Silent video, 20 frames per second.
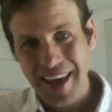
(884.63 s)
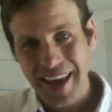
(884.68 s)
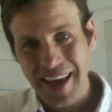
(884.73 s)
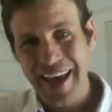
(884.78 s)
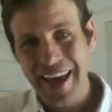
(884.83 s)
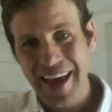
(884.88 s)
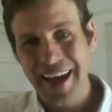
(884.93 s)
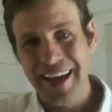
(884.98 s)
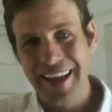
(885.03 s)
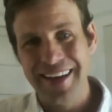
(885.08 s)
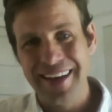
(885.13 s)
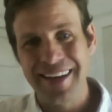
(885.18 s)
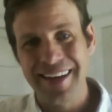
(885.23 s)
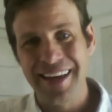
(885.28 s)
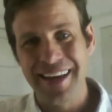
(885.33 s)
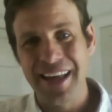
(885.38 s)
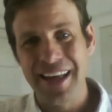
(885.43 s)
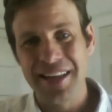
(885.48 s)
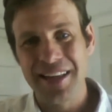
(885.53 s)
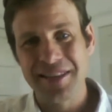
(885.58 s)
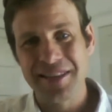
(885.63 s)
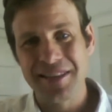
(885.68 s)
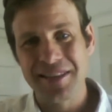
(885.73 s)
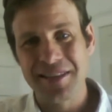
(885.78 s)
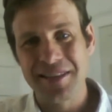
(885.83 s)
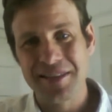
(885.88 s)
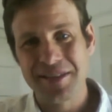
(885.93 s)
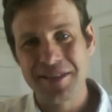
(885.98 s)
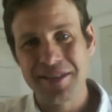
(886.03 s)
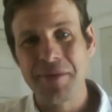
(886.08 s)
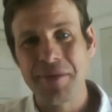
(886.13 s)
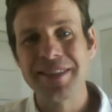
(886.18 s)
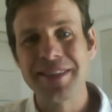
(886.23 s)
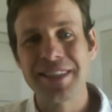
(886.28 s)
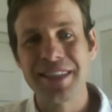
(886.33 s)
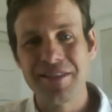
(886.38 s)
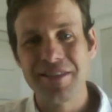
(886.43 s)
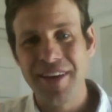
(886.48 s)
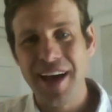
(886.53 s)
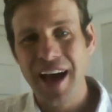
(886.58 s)
And so much
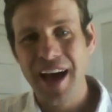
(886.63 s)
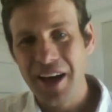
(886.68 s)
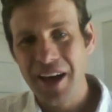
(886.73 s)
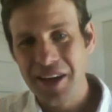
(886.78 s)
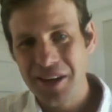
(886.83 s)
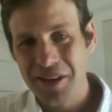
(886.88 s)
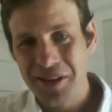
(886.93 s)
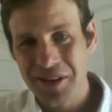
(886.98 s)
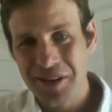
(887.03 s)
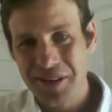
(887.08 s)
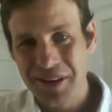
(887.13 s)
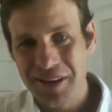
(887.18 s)
of the value